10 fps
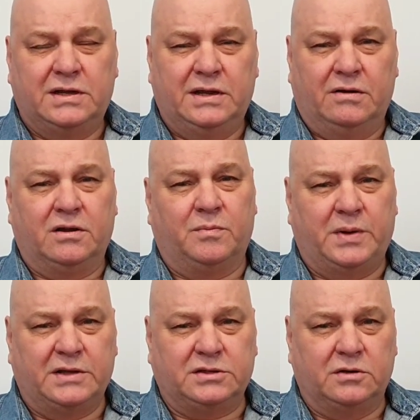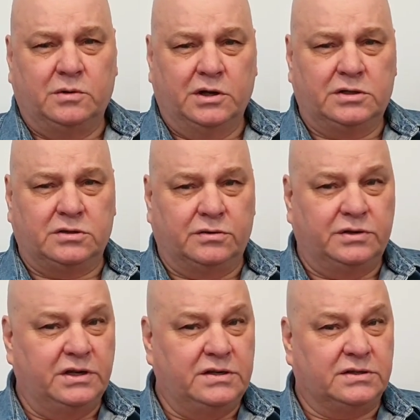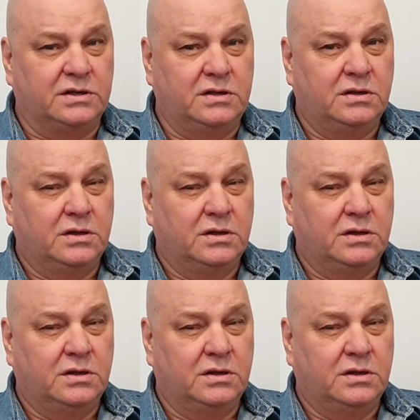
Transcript: how a capacitor works on DC,